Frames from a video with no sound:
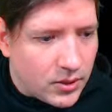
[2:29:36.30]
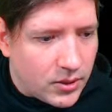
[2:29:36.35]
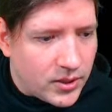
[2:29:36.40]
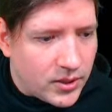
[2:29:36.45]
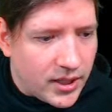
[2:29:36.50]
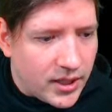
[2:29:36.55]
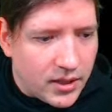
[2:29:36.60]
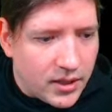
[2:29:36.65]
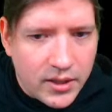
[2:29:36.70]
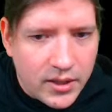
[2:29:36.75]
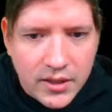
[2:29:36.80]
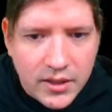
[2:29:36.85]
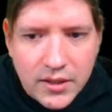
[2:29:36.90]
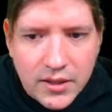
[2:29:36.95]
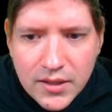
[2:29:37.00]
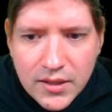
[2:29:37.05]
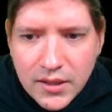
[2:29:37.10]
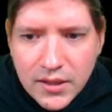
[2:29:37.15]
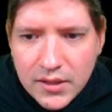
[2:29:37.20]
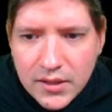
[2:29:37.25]

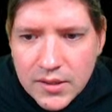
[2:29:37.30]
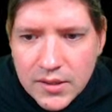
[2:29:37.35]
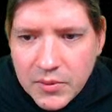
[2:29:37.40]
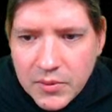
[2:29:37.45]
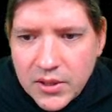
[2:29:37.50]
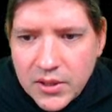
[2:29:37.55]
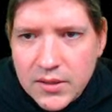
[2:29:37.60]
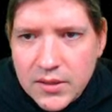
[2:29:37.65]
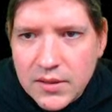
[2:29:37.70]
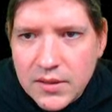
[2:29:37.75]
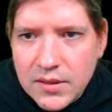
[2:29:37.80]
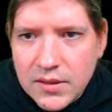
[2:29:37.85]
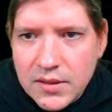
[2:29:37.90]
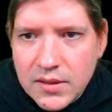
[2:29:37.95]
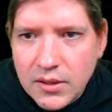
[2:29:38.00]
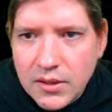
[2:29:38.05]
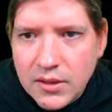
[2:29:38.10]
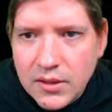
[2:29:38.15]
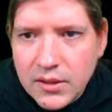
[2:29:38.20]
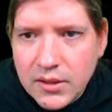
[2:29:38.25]
it is, because this is
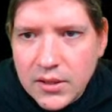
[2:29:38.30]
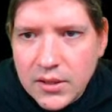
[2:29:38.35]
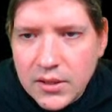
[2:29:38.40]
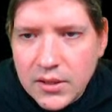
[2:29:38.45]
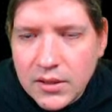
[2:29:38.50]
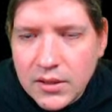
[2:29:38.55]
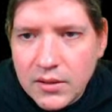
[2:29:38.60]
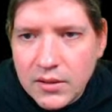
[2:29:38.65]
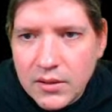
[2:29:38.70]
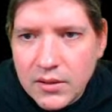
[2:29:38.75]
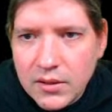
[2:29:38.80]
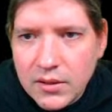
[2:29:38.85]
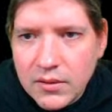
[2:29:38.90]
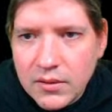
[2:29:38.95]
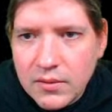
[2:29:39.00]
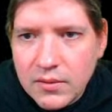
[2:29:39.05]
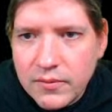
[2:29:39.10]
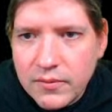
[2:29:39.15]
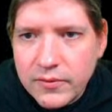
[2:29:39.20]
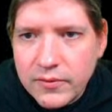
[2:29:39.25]
not the
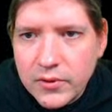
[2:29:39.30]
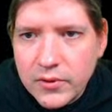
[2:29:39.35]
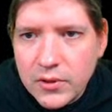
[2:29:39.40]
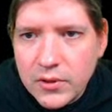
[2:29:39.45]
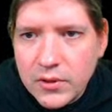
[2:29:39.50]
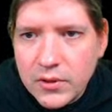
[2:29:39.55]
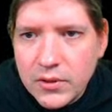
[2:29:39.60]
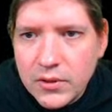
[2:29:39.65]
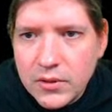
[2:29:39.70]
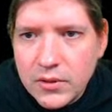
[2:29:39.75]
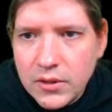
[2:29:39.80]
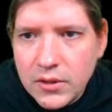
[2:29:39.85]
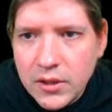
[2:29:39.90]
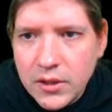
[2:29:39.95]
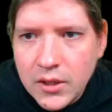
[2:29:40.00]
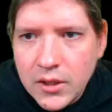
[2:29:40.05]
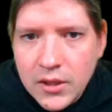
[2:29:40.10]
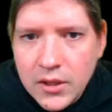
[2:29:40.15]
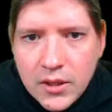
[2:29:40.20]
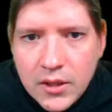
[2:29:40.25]
full
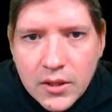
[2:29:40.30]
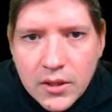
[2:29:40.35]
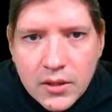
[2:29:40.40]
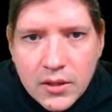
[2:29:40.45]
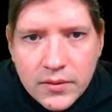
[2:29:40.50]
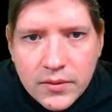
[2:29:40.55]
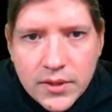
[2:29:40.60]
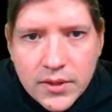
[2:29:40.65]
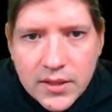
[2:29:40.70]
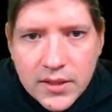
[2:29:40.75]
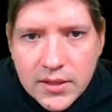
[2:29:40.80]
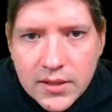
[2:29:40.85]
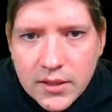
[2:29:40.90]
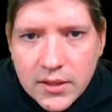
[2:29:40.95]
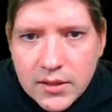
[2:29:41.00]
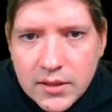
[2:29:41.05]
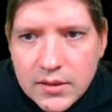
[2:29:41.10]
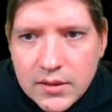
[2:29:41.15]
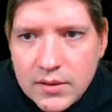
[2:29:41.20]
test case.